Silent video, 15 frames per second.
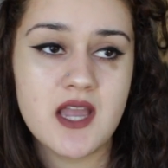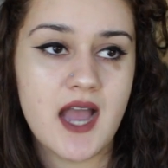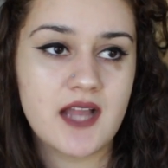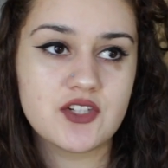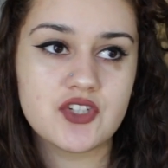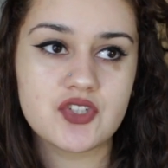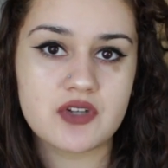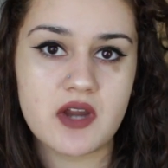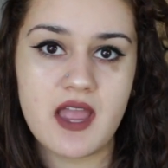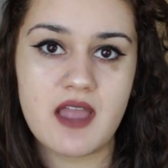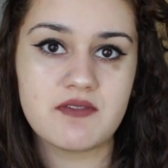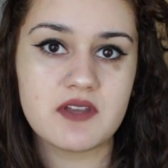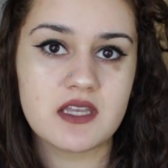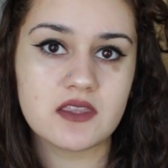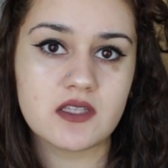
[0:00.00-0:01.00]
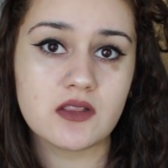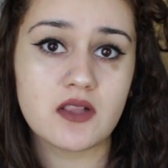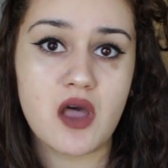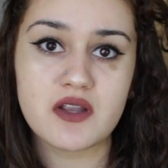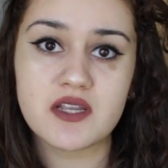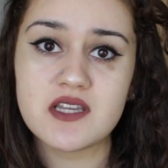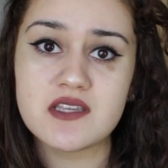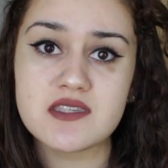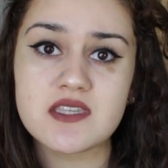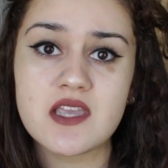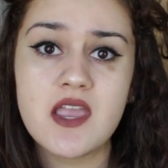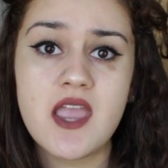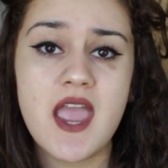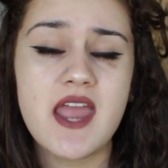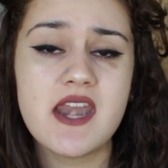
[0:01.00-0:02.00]
I just try having it the longest,
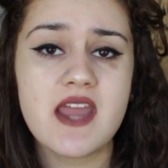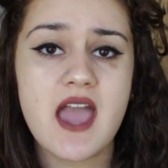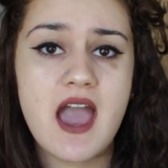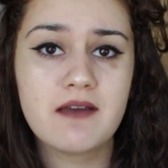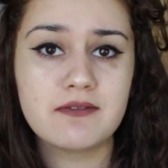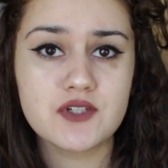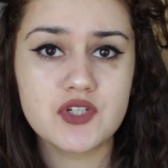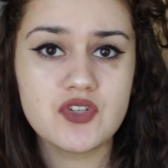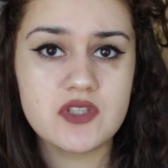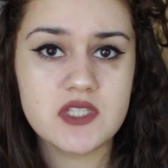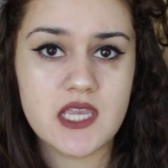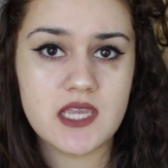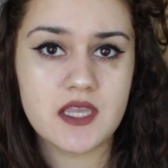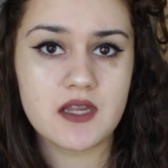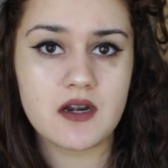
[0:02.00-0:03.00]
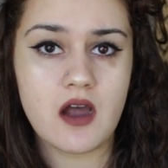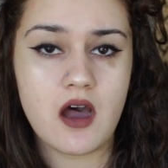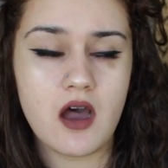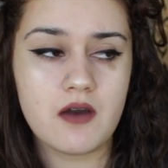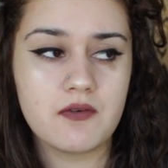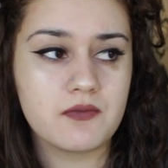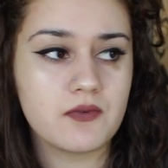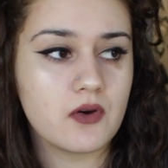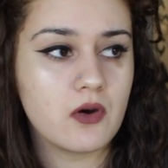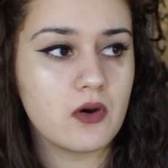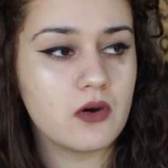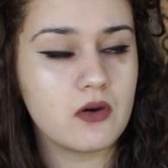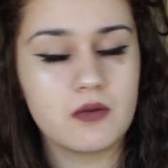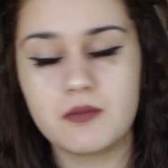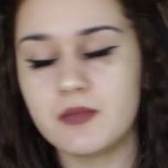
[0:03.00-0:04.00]
and after you take it off,
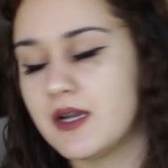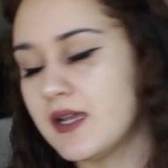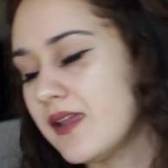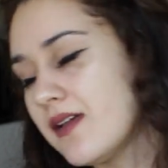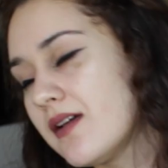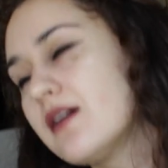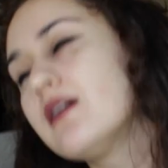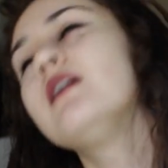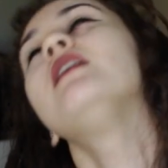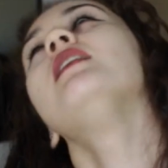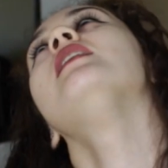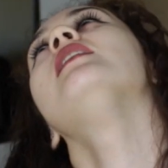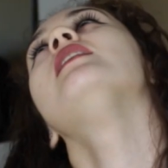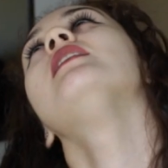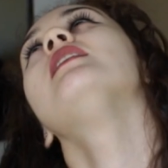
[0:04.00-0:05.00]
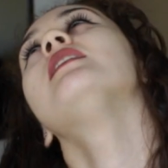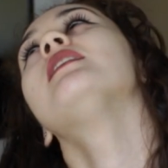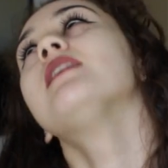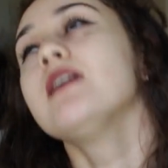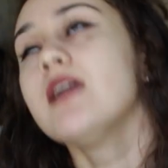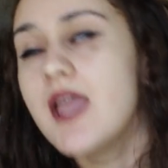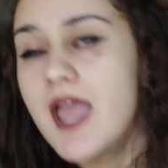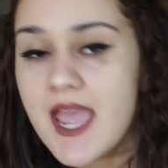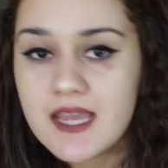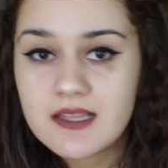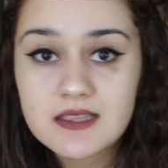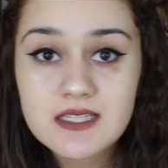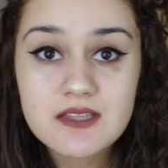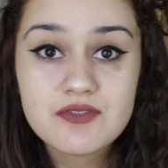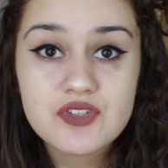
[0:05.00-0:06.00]
oh my god, it
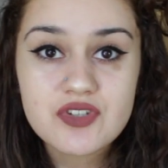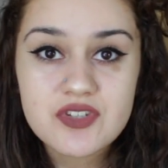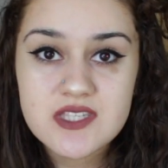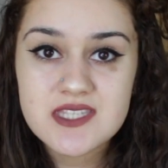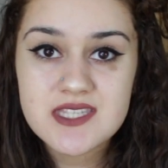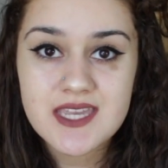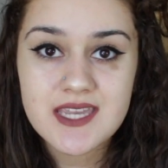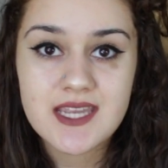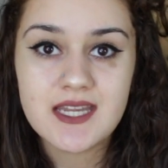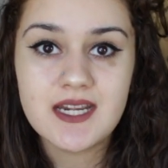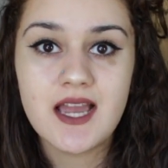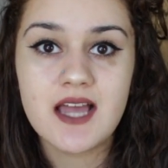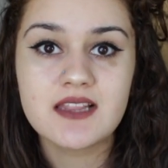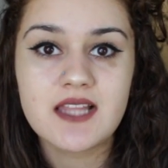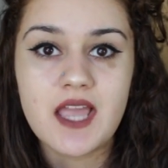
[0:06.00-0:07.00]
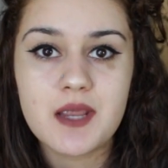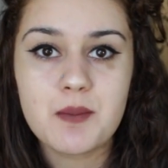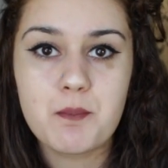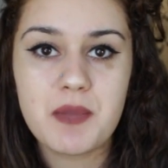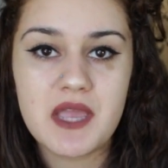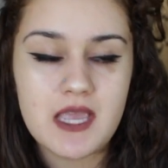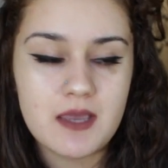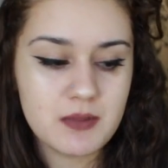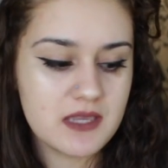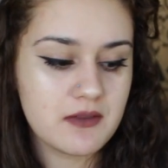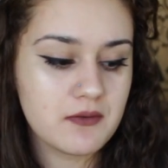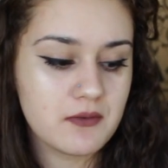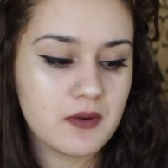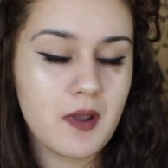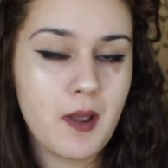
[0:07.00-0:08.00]
leaves your skin like
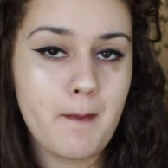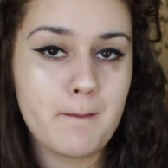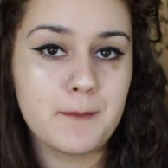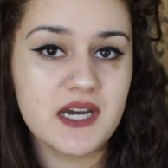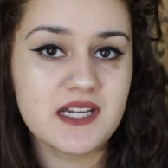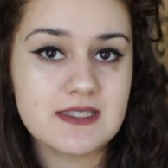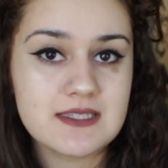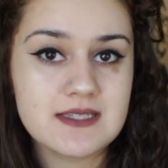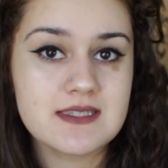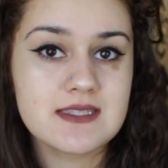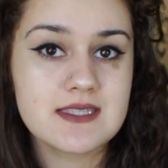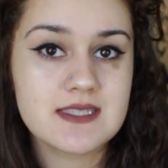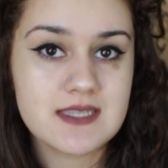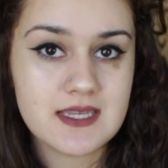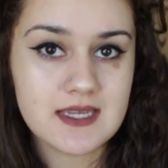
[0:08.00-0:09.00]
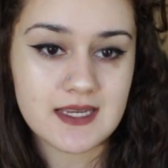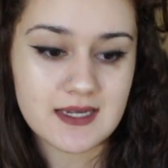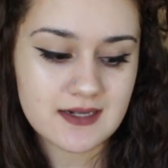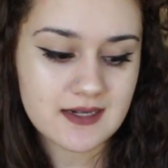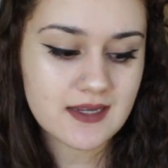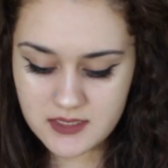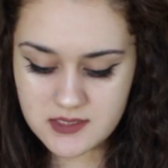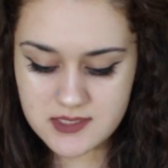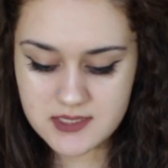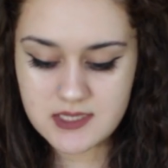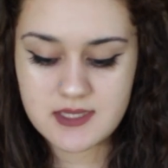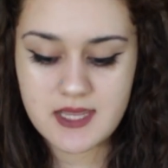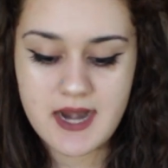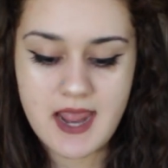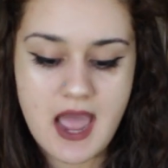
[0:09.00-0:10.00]
baby butt skin. Next thing
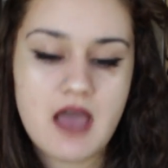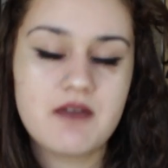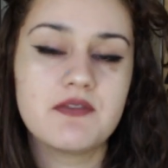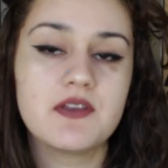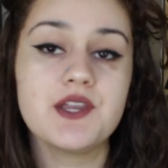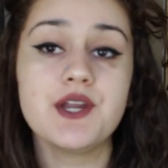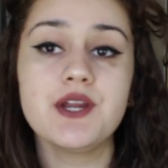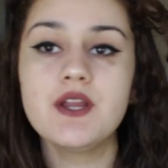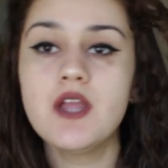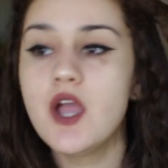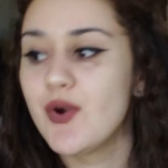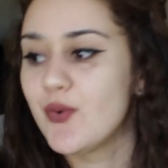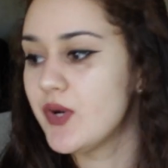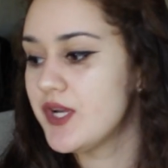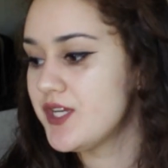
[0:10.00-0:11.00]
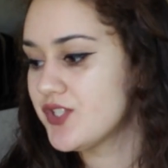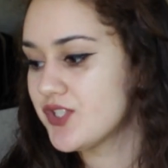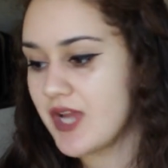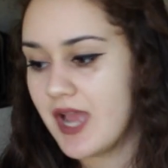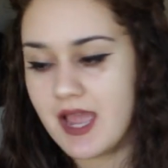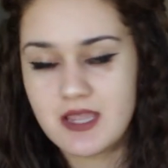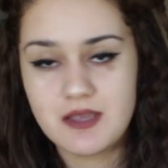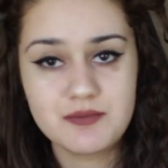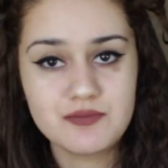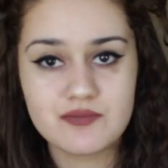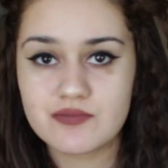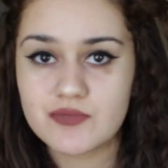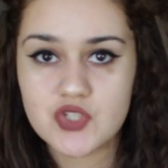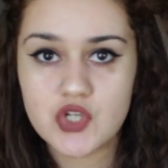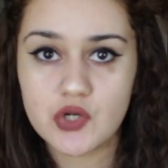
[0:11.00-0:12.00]
that I have here, which I am
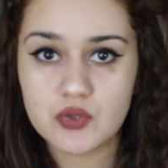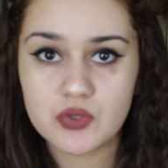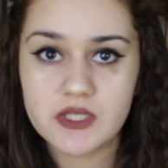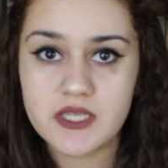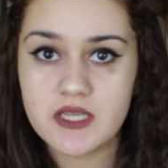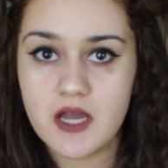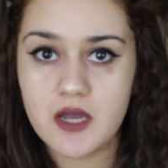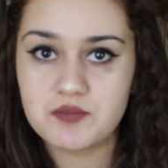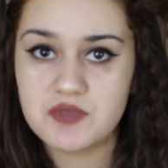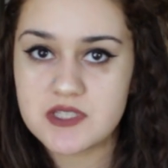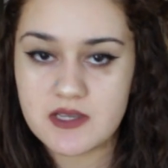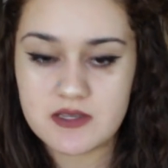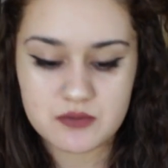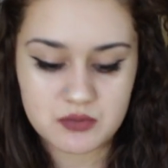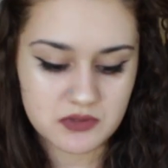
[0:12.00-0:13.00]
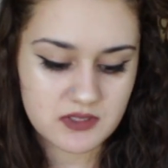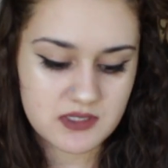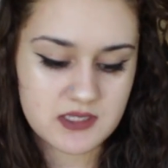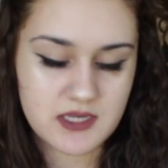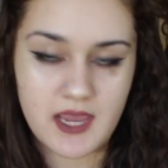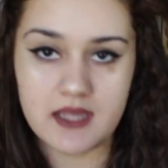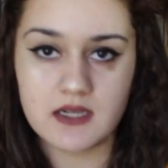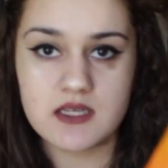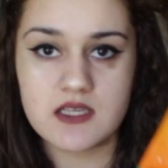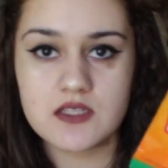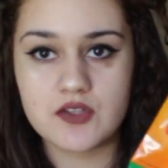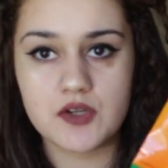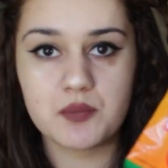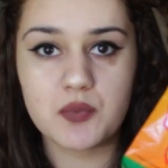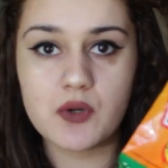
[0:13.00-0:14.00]
totally obsessed with, these candies.
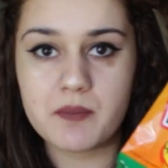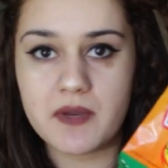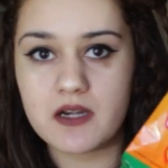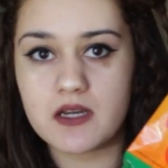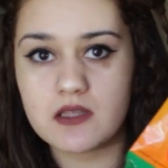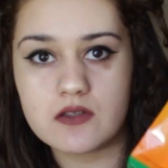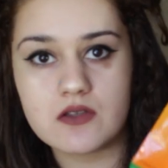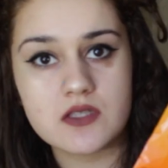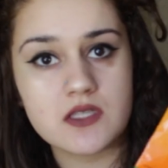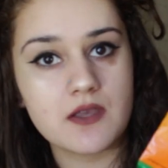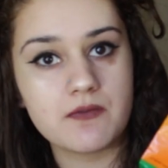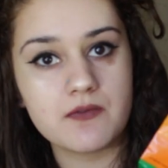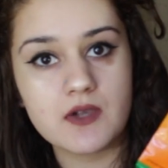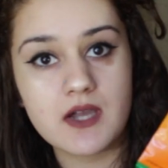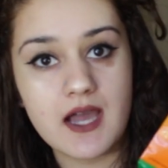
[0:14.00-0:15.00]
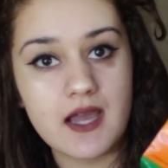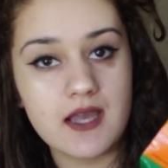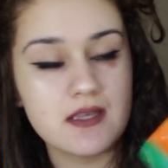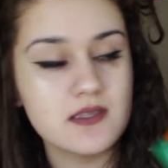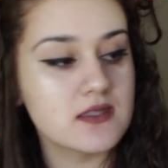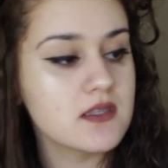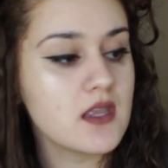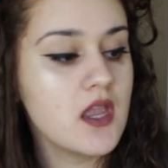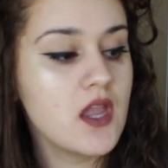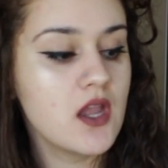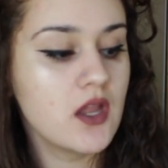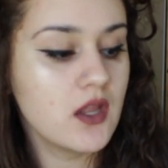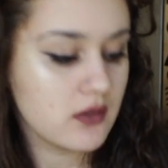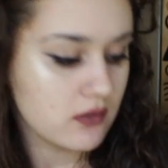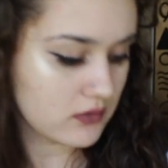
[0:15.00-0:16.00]
They're pulparindos. If you guys,
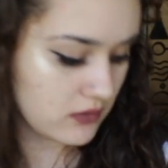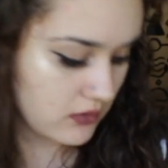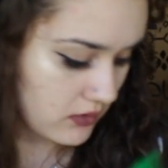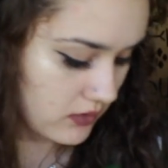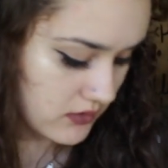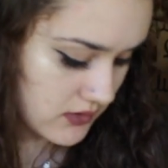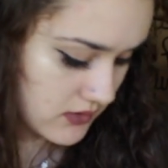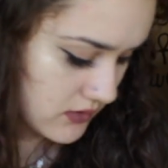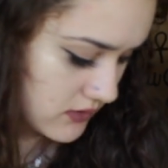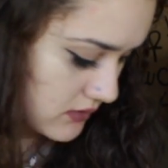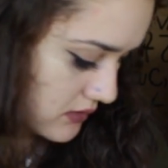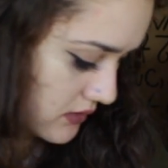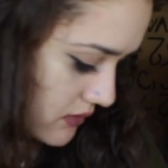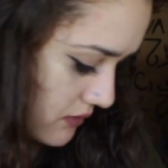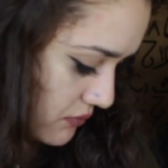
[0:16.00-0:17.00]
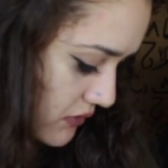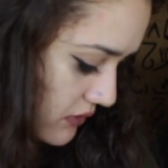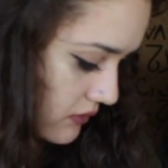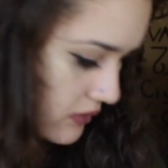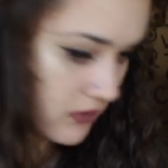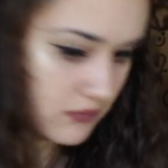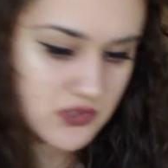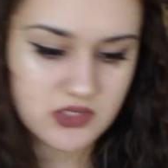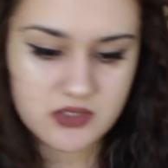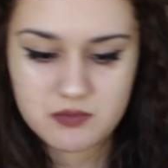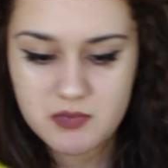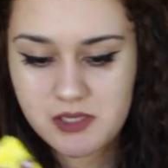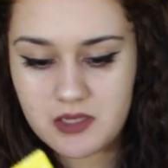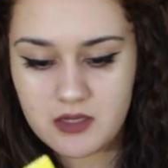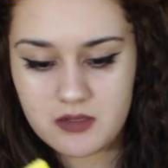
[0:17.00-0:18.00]
oh snap, I'm just
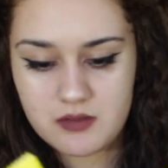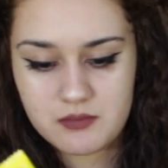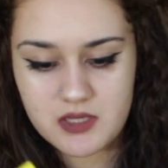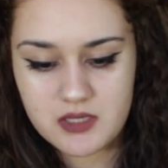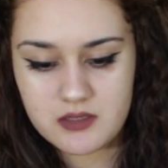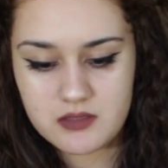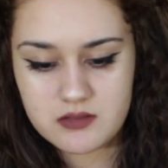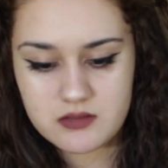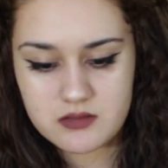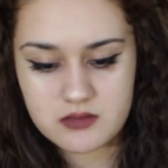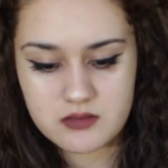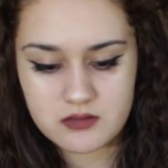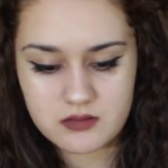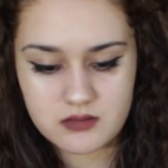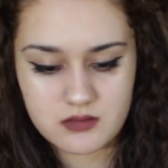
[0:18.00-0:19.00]
making a mess.